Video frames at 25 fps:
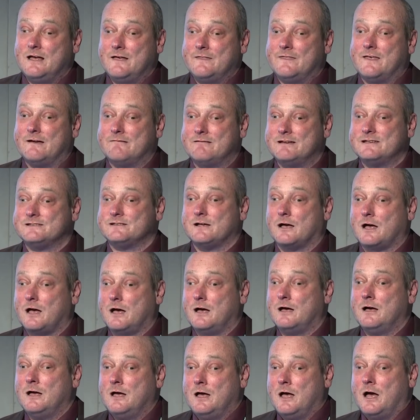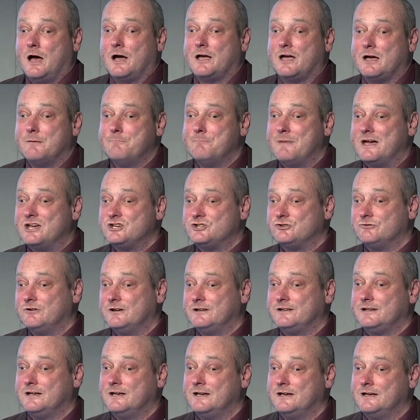there is a
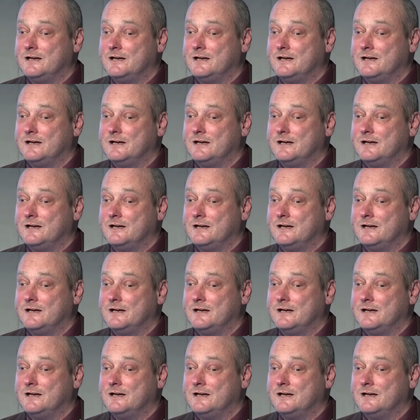commensurate